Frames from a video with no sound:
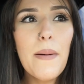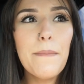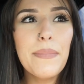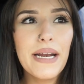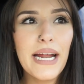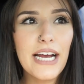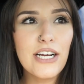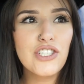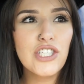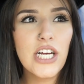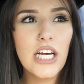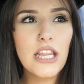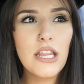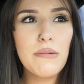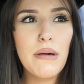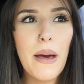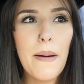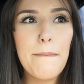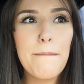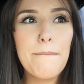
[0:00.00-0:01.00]
but I actually got
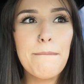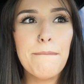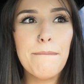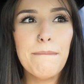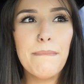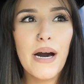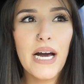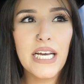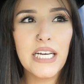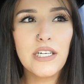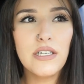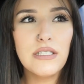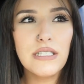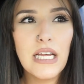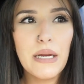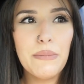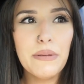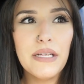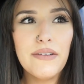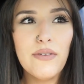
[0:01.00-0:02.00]
them at Michael's,
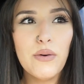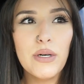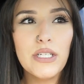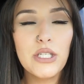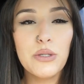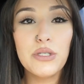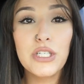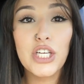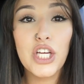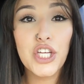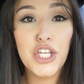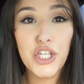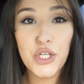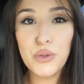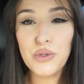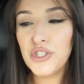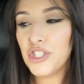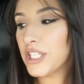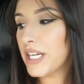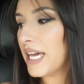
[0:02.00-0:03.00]
I believe it was. It was like a huge